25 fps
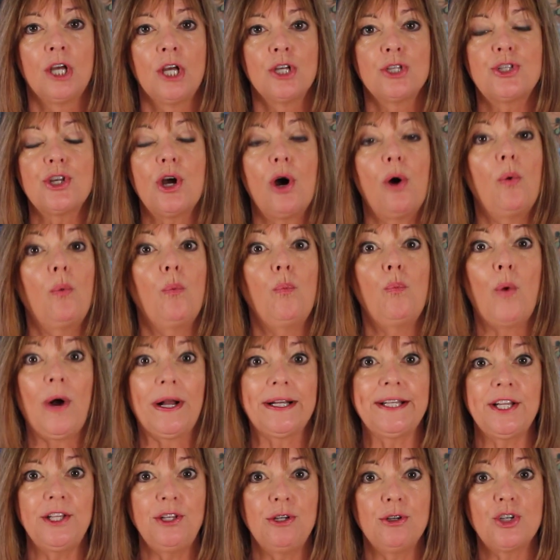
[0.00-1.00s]
So
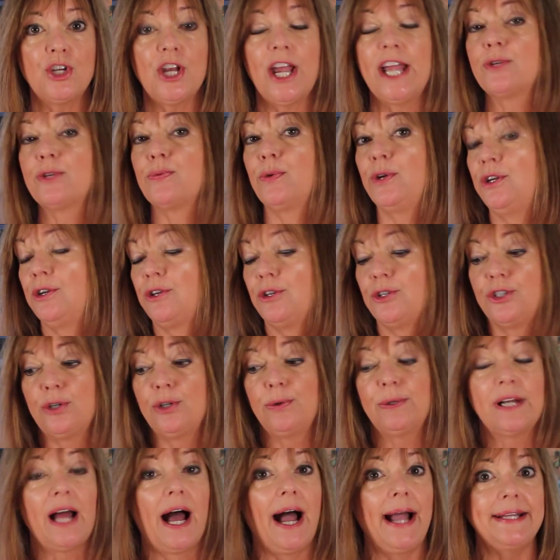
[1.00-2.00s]
what can you change? Well, you could
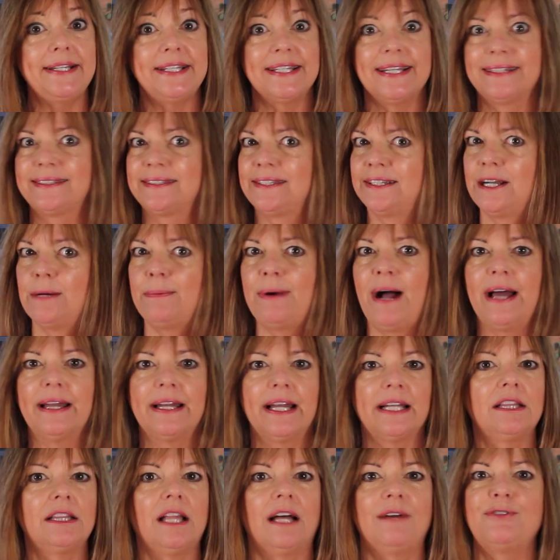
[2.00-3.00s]
do what I did. Come
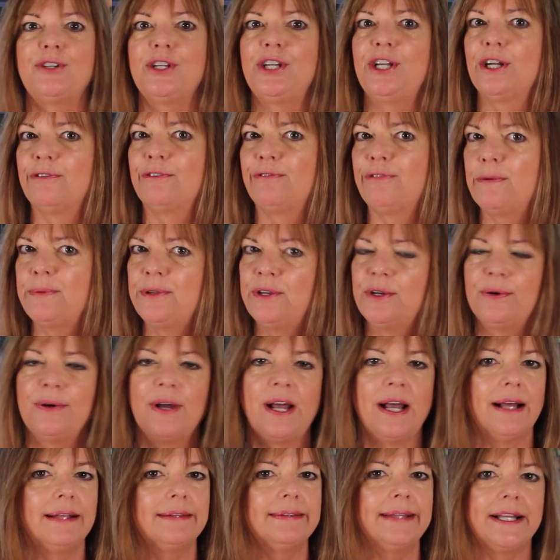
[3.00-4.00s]
on, I'd love to hear from you.
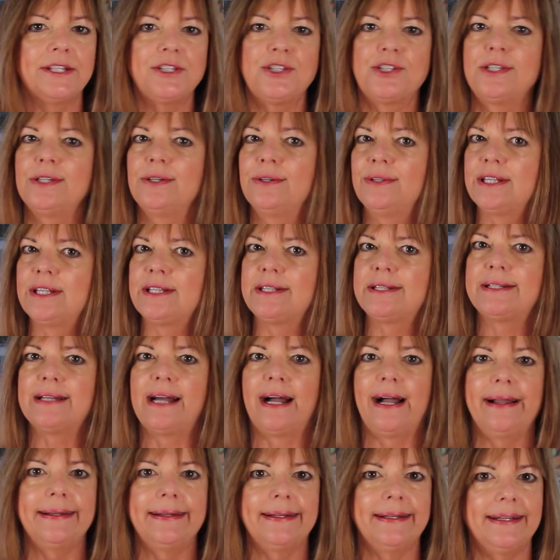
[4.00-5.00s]
Let's do this
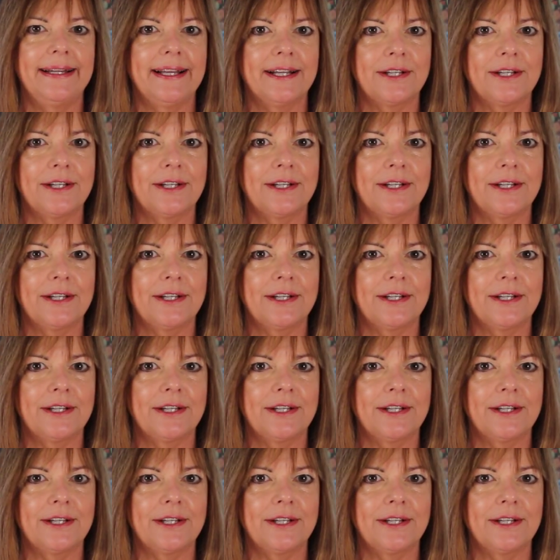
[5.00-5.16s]
diet and